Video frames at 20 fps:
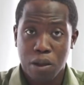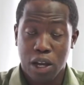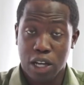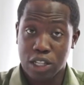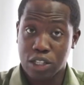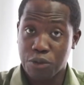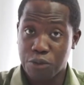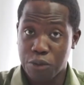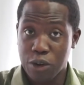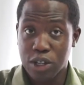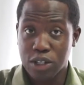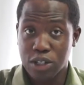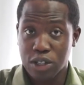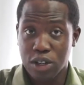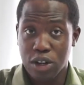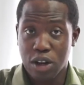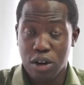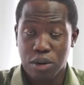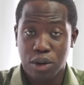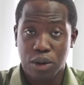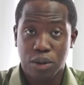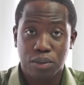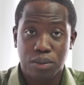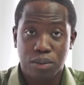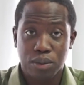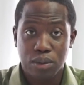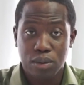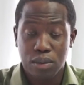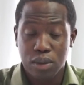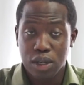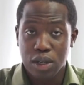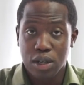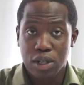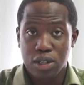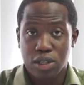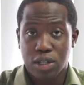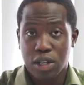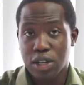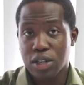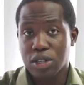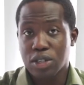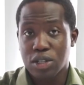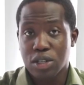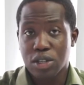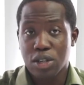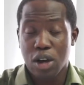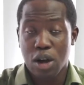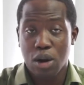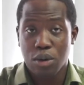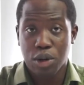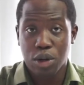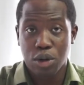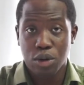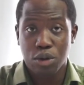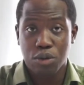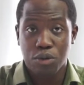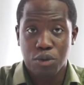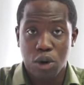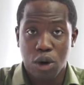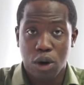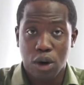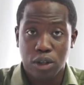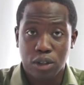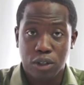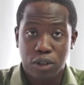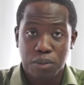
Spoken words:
That's the first scenario. Second scenario, you've got